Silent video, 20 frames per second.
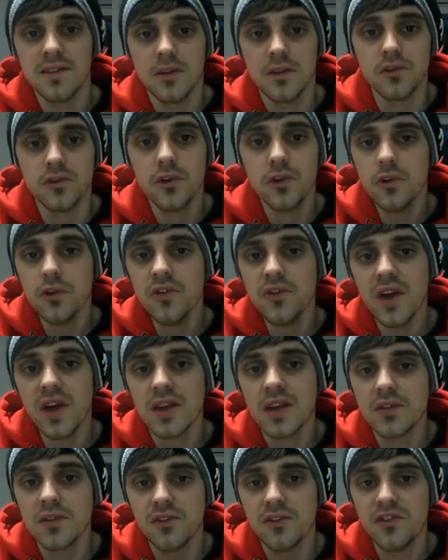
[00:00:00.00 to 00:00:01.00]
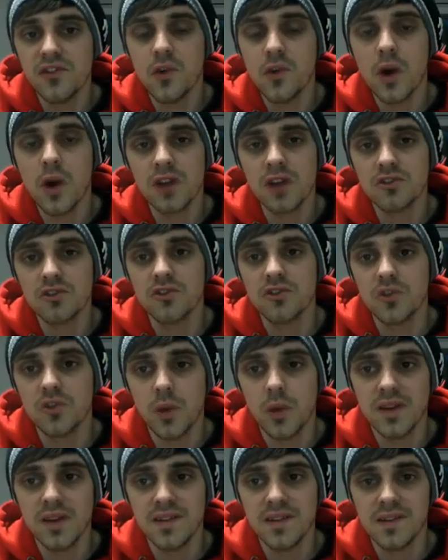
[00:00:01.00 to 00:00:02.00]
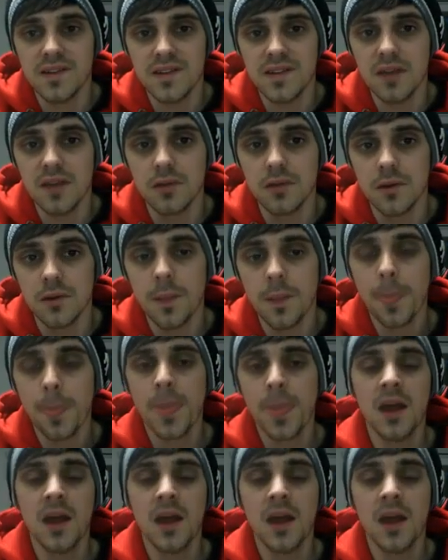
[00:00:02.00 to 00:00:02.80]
So 2,427.